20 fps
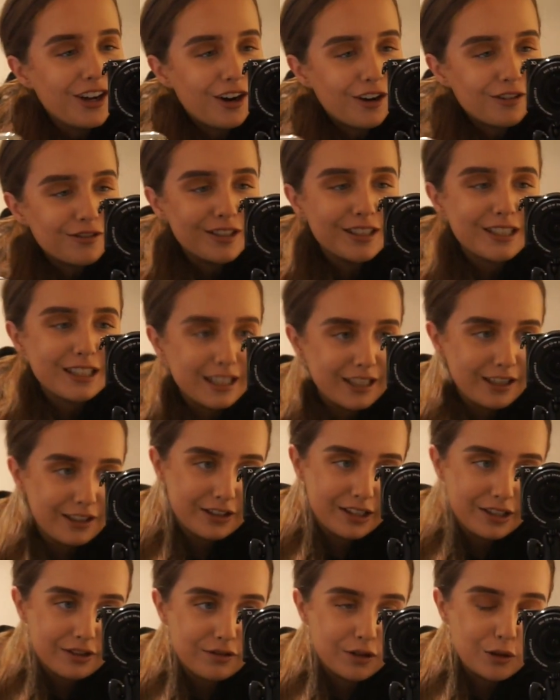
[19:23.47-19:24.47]
Obviously,
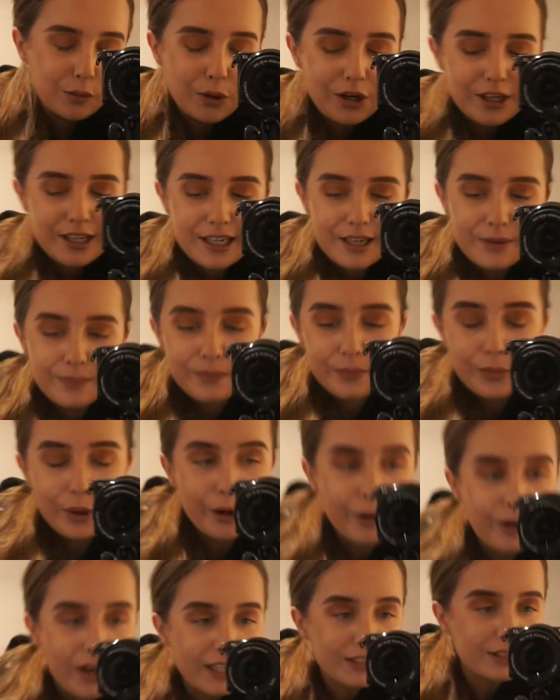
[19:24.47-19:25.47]
because it's full body,
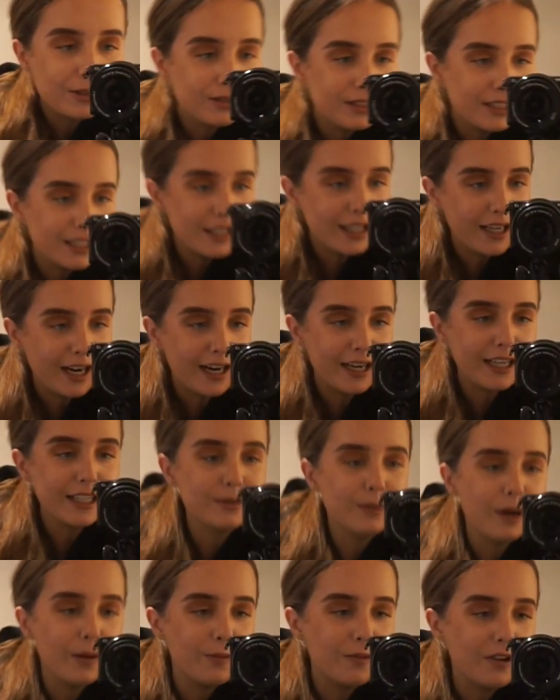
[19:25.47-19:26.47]
but I shall see you
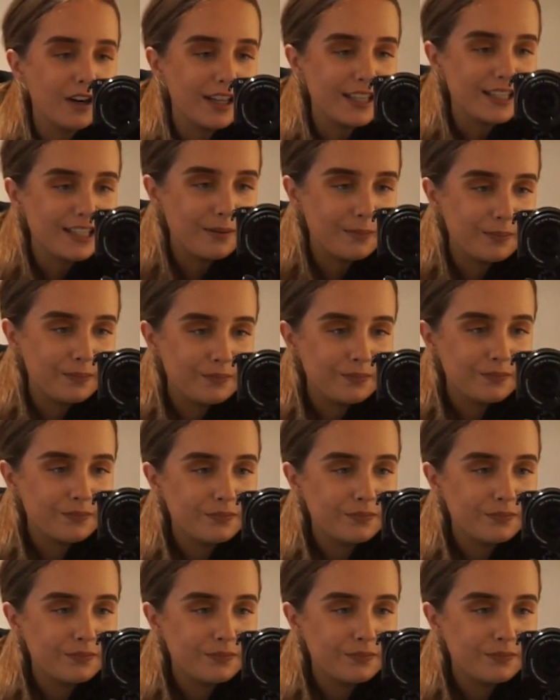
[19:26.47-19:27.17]
guys when we're at the gym.